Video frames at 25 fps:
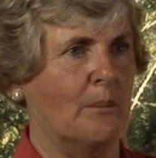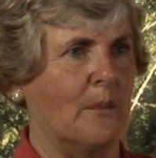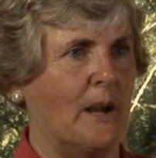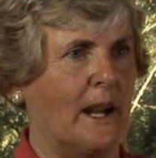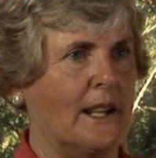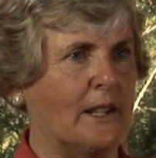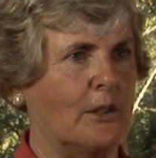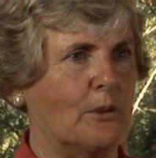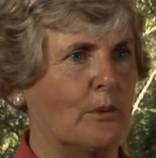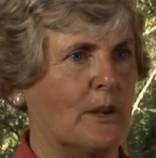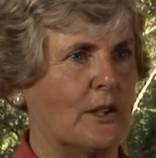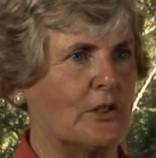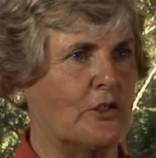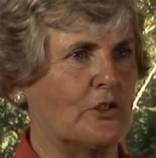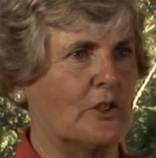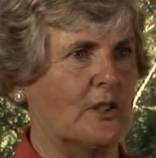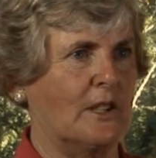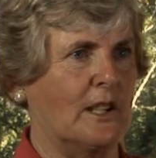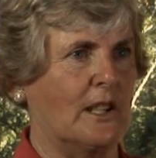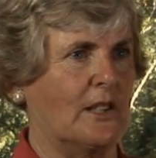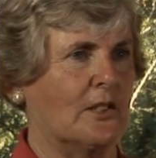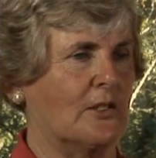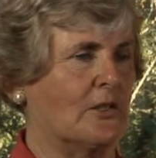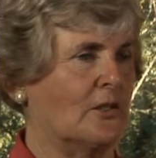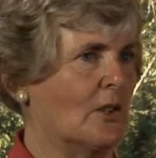My
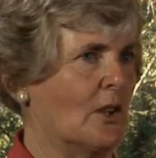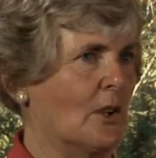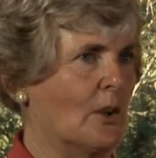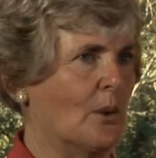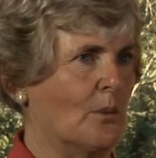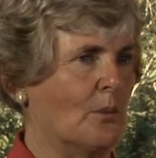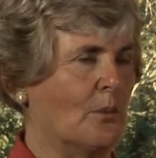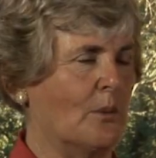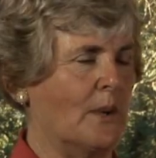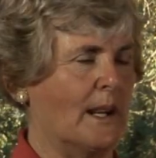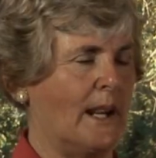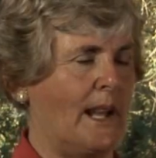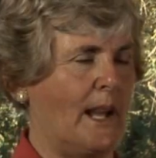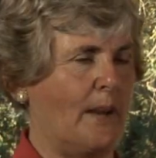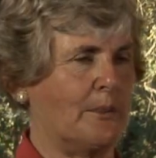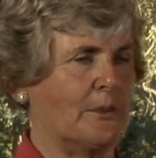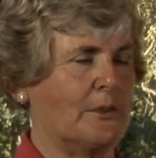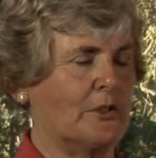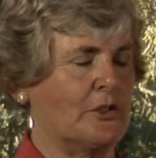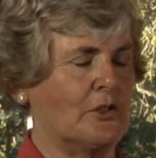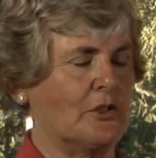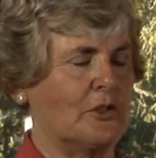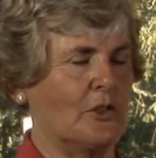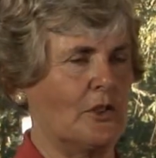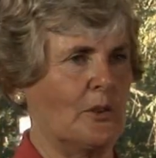question is, what
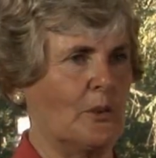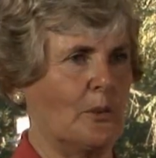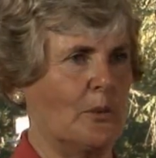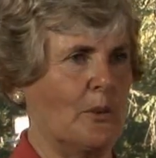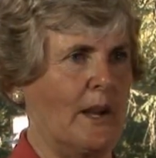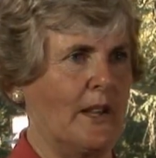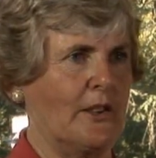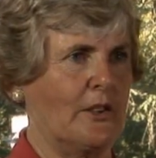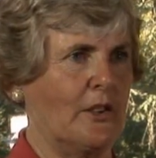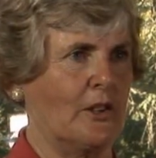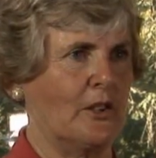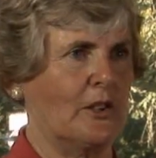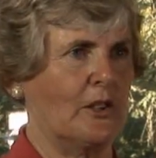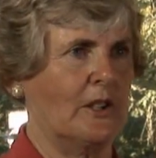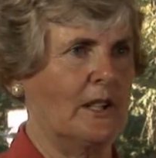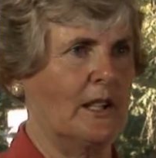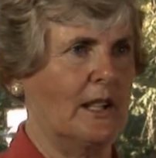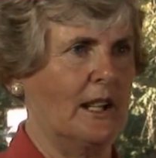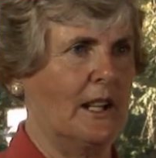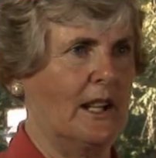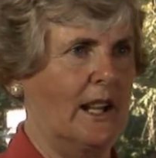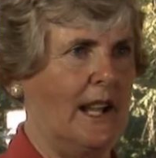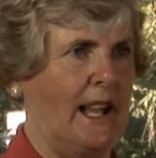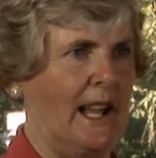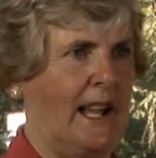happens to the weather
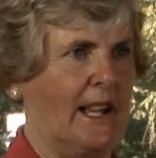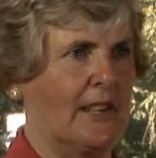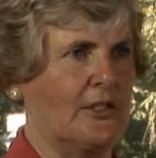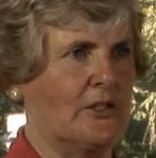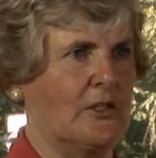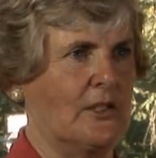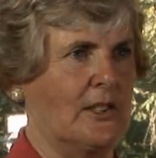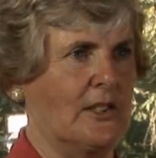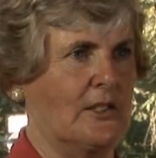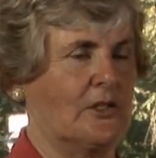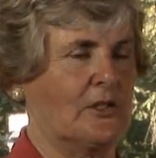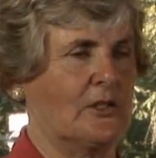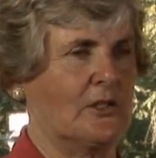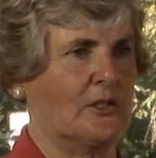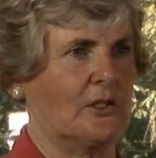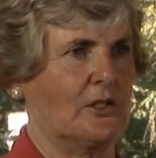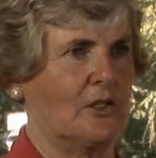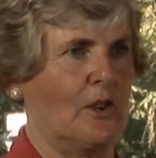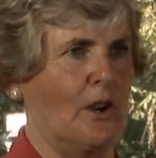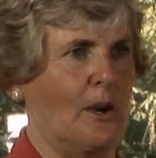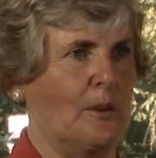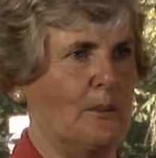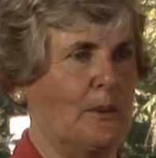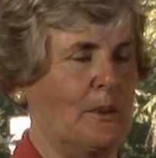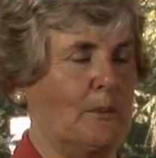as this
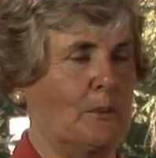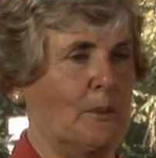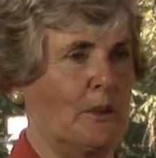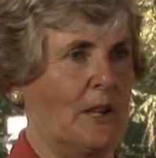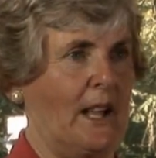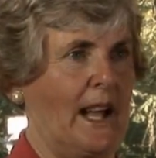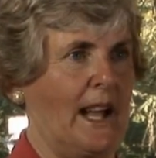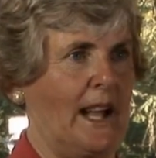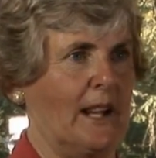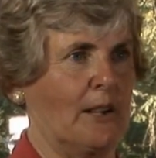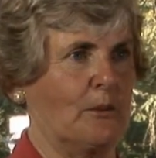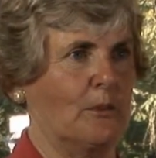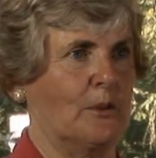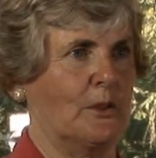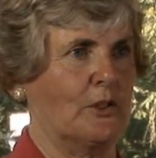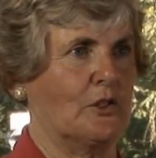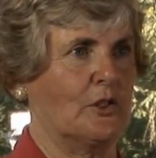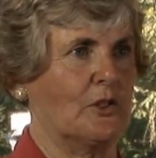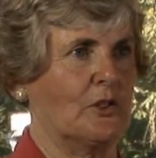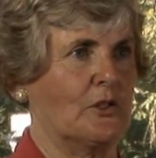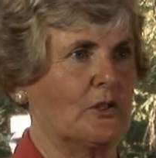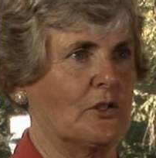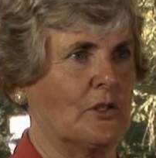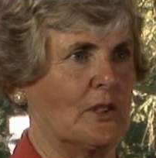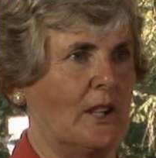carbon black,
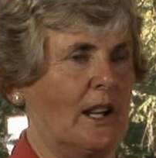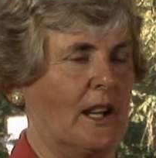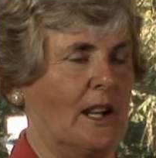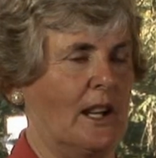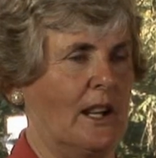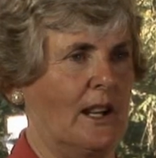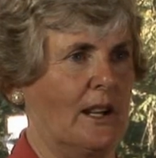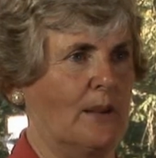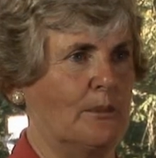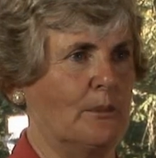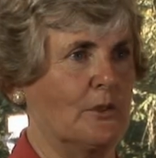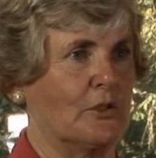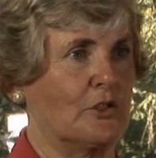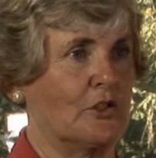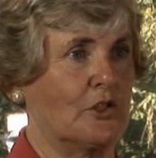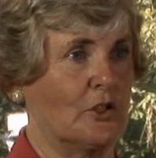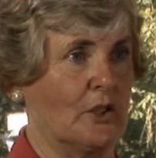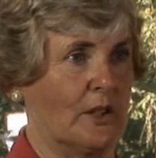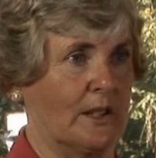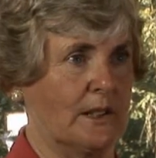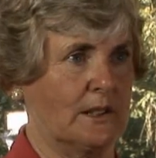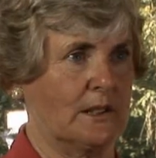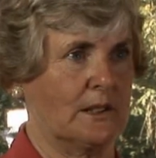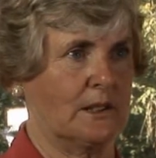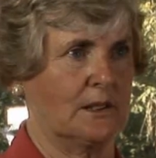which is
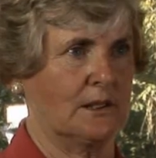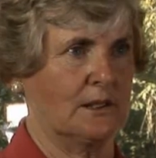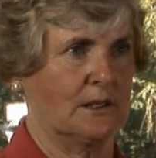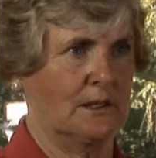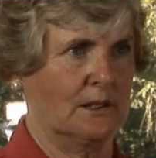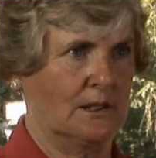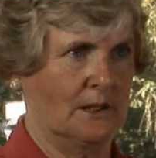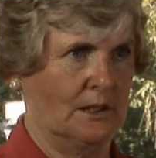soot,